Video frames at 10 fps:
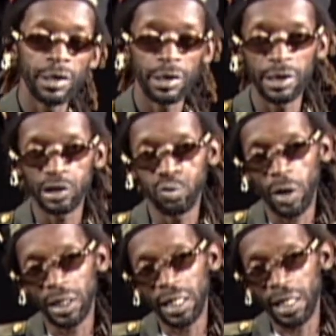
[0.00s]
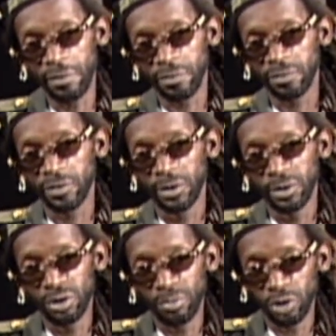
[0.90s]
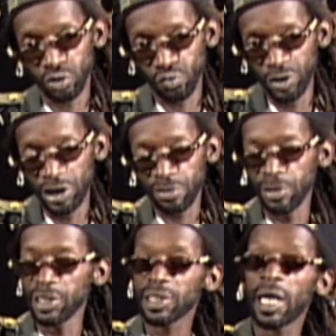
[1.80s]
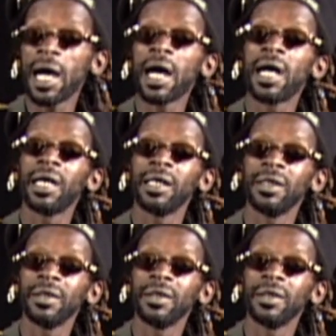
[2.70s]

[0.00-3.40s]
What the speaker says: In this one life, you must reach for the sky.